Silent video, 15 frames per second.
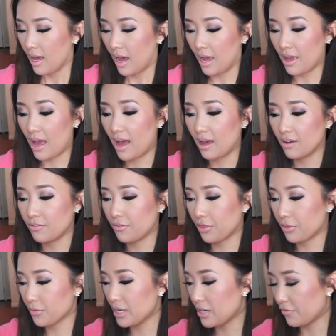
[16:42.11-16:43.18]
I have
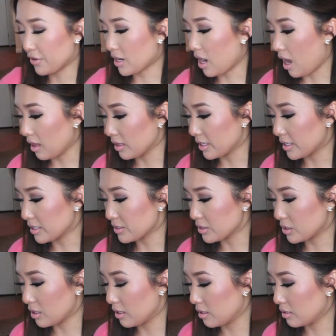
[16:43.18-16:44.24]
three different
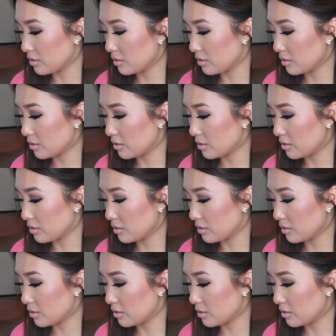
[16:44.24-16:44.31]
colors.